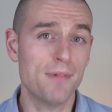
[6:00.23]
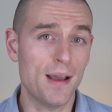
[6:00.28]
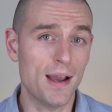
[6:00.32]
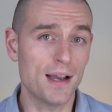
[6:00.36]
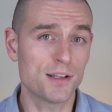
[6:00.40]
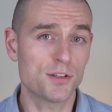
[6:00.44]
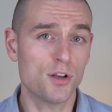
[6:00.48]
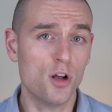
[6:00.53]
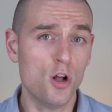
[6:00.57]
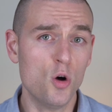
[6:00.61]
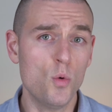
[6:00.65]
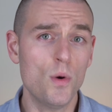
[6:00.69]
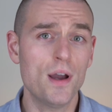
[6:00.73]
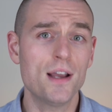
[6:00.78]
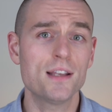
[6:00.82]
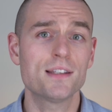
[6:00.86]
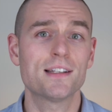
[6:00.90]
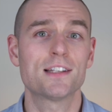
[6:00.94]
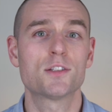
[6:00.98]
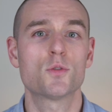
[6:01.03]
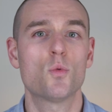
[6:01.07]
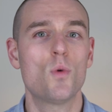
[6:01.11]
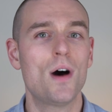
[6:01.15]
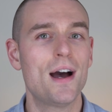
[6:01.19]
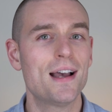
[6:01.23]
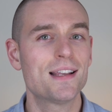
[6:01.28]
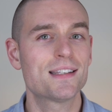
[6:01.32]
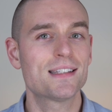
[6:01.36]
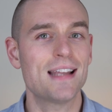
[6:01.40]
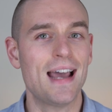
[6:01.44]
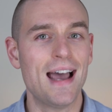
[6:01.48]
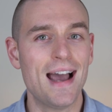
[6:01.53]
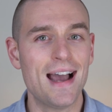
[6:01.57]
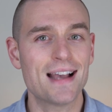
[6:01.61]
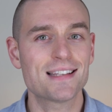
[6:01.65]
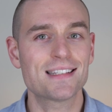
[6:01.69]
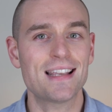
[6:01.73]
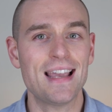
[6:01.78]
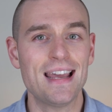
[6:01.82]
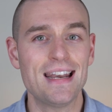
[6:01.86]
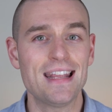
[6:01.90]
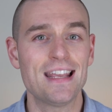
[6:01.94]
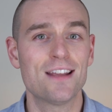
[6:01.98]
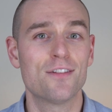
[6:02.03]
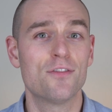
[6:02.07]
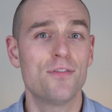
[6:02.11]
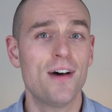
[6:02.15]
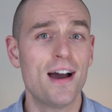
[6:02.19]
as always, it's wise to ask
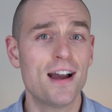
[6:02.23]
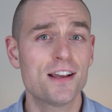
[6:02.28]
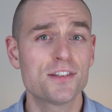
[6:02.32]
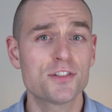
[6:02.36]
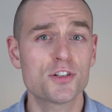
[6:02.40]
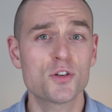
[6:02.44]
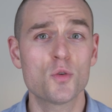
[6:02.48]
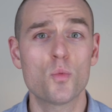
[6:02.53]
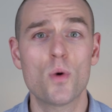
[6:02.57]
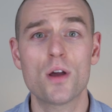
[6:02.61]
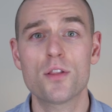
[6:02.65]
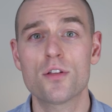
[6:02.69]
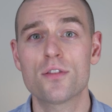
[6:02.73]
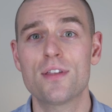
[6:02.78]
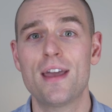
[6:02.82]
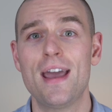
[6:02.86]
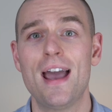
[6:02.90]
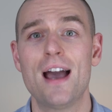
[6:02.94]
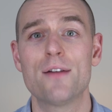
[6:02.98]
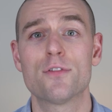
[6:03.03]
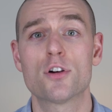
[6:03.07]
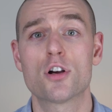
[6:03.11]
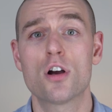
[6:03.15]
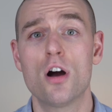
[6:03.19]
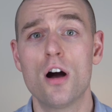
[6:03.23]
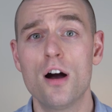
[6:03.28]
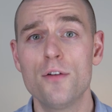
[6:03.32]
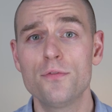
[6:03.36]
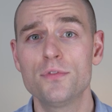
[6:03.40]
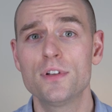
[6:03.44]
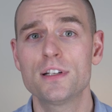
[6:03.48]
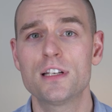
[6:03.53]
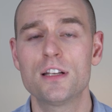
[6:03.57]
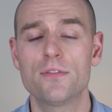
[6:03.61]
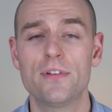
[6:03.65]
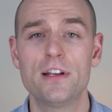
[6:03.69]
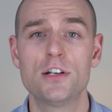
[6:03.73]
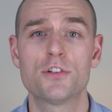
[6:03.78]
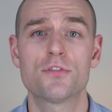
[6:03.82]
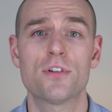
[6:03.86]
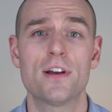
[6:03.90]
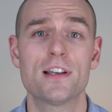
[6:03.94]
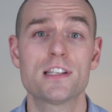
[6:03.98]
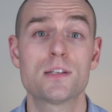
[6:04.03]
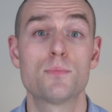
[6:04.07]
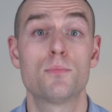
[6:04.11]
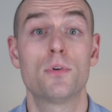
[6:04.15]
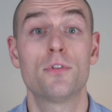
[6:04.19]
any advisor whether they have a conflict of
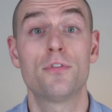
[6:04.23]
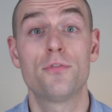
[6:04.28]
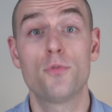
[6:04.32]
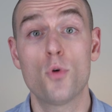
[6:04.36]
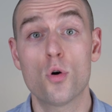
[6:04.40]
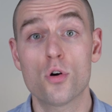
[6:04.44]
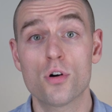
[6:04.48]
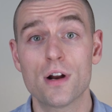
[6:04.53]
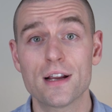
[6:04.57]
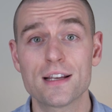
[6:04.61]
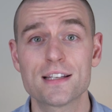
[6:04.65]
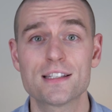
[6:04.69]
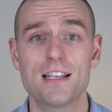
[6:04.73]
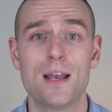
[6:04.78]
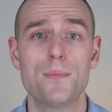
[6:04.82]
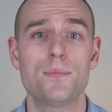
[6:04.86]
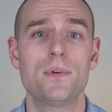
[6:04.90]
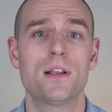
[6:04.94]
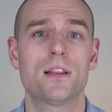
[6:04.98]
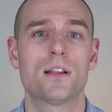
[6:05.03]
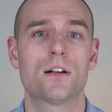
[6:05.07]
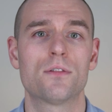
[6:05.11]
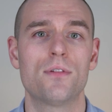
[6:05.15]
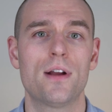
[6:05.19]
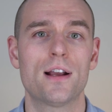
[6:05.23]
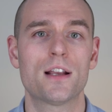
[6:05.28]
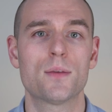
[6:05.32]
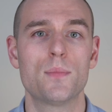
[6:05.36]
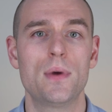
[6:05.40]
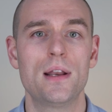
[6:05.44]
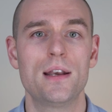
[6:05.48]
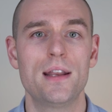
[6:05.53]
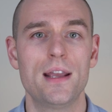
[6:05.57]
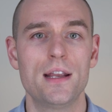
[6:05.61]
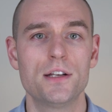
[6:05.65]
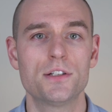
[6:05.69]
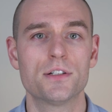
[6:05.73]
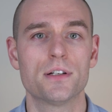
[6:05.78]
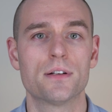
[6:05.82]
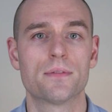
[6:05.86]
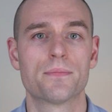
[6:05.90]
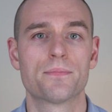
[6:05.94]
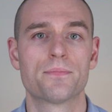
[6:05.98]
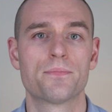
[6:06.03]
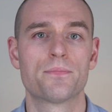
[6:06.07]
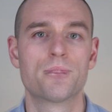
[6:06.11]
interest before accepting their recommendation.